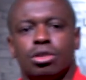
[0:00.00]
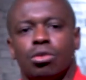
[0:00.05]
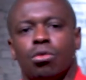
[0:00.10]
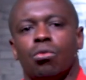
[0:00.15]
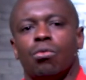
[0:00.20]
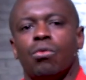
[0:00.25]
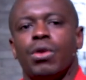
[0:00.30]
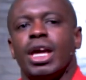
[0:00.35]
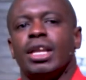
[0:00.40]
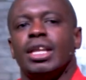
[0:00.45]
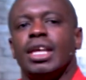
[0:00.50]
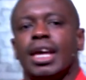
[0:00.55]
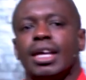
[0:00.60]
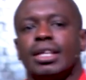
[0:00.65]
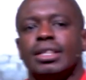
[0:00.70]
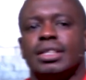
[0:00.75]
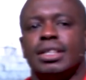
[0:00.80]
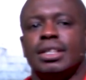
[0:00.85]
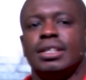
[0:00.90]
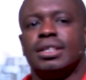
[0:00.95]
already
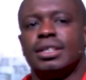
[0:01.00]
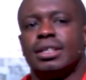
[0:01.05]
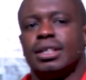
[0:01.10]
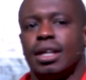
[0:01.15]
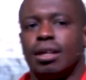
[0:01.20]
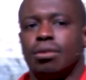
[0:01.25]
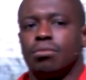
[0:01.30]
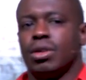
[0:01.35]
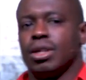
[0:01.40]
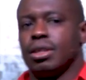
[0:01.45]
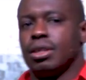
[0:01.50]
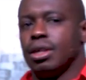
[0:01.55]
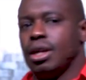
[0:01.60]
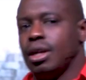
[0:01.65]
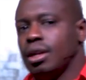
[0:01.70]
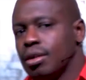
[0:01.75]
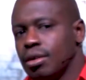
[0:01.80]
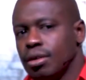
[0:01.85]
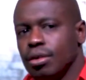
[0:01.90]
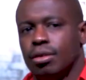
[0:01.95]
existing
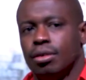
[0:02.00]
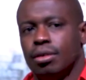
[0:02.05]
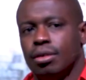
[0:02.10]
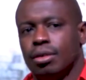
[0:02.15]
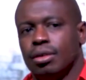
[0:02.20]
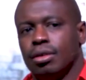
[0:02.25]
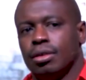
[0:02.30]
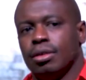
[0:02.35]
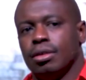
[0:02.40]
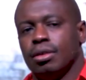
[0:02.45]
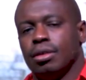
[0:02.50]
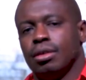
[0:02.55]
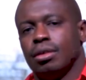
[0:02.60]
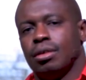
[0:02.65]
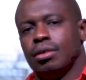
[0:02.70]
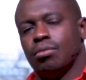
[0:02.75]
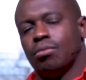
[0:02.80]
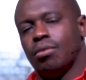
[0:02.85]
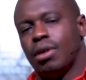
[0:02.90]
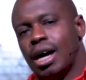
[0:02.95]
within her.
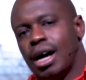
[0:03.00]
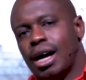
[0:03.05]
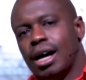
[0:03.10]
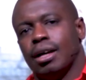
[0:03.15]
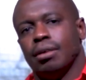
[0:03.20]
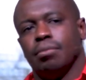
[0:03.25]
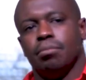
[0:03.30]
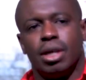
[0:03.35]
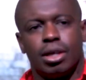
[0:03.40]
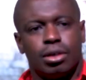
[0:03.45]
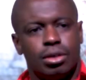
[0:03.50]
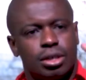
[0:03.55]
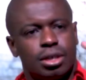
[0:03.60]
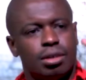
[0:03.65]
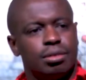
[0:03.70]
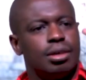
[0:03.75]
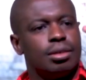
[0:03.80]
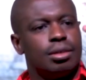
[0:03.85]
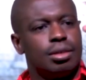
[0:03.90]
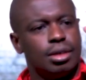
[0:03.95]
Why? Because
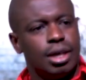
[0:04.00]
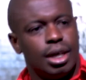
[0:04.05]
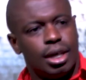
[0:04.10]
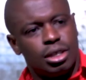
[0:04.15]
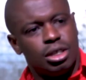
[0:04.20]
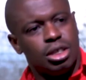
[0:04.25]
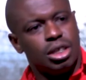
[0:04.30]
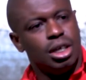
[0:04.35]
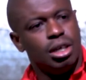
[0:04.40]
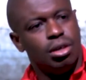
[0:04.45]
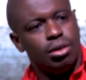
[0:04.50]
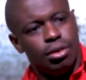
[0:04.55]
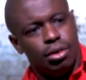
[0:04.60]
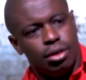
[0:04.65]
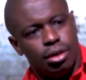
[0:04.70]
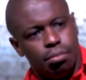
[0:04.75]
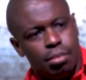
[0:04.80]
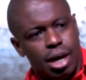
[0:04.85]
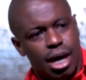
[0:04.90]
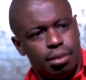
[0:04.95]
of the things she heard
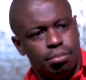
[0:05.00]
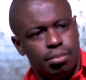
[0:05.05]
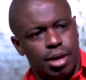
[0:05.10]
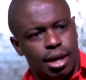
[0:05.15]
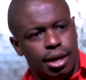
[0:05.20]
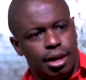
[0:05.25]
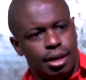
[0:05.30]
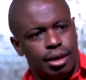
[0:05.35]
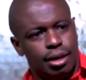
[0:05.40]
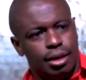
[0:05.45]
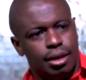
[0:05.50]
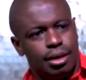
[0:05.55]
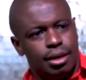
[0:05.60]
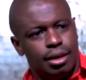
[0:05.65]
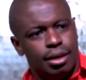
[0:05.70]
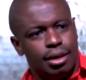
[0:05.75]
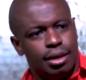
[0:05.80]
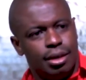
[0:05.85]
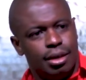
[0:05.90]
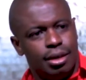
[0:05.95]
about me.
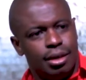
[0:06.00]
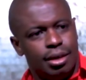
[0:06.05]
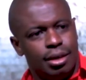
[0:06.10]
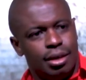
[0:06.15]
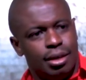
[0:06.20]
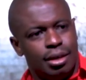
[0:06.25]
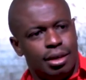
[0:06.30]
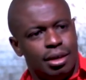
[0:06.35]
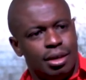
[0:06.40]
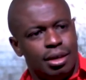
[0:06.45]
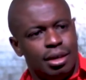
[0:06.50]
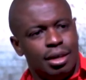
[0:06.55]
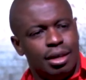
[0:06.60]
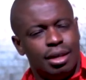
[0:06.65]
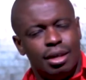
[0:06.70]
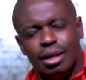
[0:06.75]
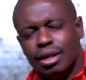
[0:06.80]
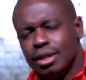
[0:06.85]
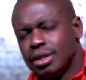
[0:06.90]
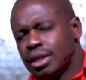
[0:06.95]

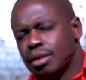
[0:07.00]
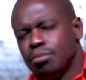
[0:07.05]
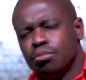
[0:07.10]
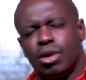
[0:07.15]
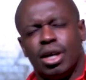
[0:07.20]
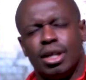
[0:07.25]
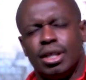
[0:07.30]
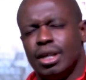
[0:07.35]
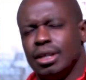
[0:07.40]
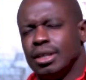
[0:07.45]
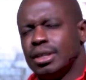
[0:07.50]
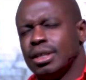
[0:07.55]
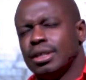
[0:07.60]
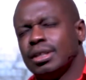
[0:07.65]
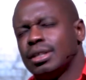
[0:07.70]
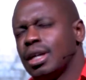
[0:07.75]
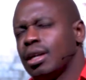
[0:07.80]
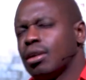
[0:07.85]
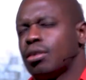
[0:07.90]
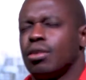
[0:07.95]
Listen, brother and
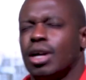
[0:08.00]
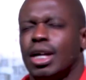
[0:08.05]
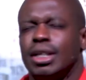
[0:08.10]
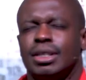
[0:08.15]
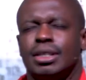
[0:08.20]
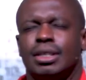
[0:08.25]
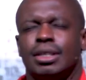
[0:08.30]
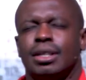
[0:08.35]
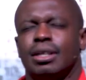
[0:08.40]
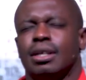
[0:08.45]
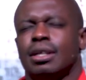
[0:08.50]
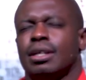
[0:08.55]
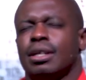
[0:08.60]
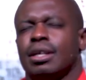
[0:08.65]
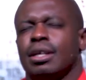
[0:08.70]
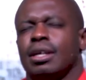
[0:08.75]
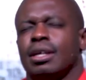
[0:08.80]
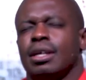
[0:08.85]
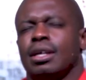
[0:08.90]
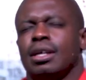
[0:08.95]
sister in Christ,
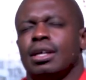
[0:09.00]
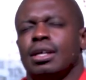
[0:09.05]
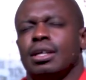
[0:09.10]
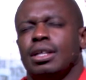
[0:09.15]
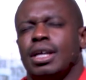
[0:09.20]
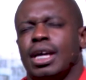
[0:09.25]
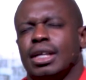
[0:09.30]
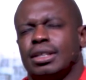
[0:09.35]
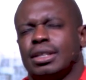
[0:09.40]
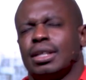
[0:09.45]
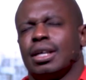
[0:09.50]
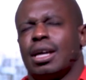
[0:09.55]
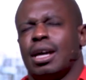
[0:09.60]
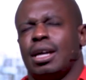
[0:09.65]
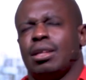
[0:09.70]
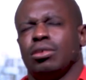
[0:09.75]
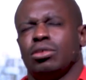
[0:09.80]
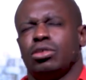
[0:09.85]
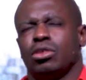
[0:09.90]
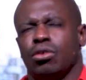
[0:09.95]
that's the
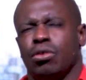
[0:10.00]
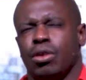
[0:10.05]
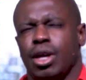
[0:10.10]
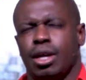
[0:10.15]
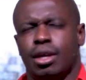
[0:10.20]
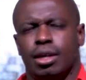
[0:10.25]
kind of joy